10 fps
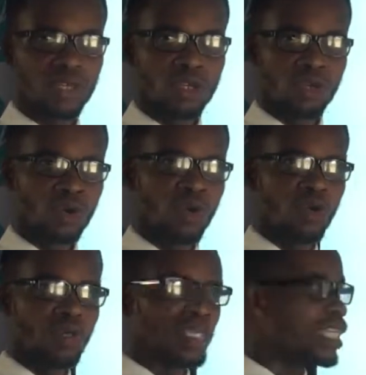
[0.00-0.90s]

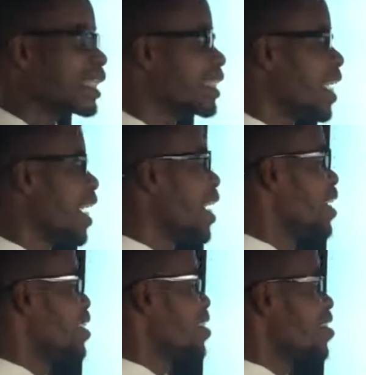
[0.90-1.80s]
So the
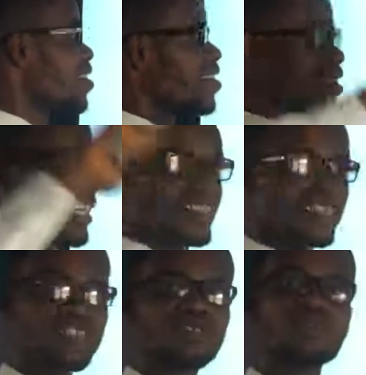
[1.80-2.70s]
state
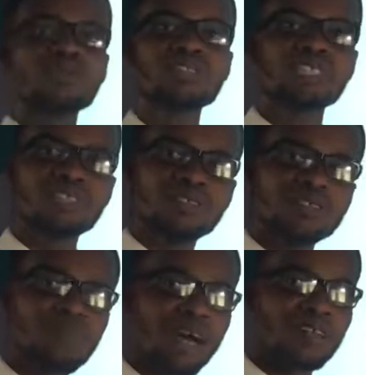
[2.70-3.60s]

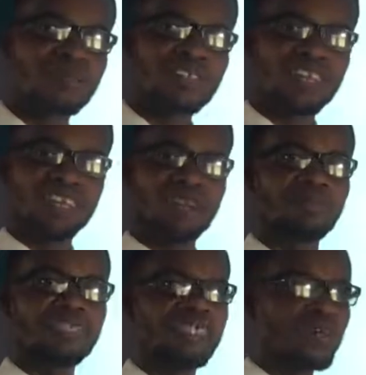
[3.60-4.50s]
institution must be set
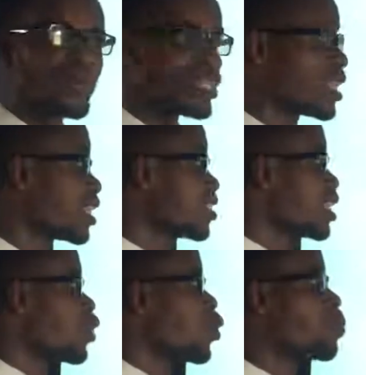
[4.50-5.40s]
up in a way that
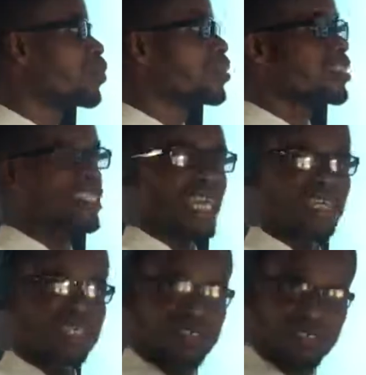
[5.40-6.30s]
they will
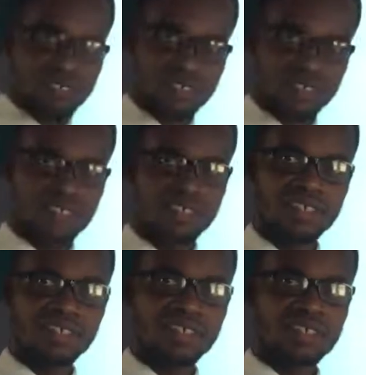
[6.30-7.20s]
protect
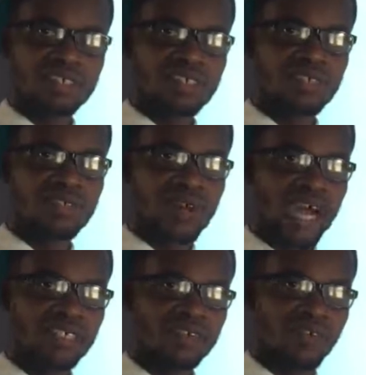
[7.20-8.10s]
these
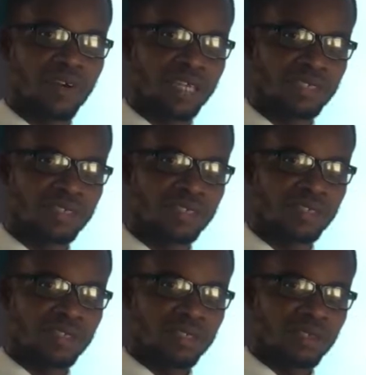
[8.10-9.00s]
rights for us.
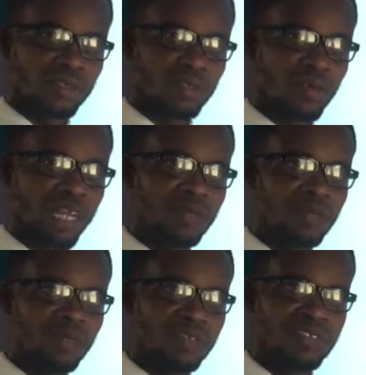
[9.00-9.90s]
So normally
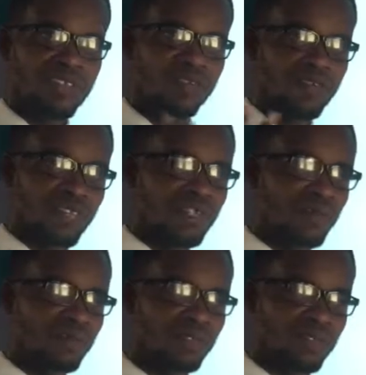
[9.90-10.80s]
people say
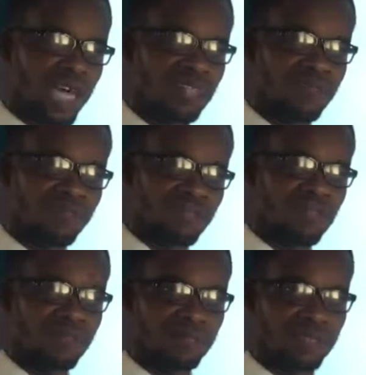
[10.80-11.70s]
freedoms, right?
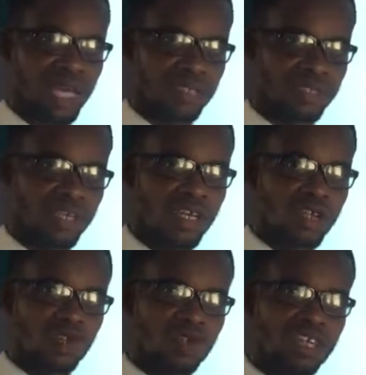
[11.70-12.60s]
Freedoms, right?
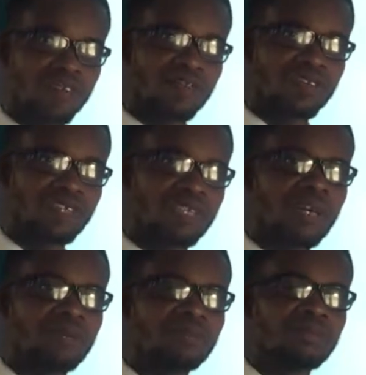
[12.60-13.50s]
So the
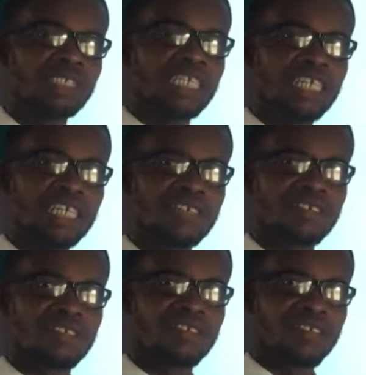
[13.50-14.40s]
freedom
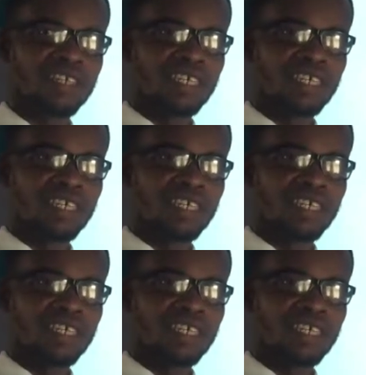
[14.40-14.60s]
is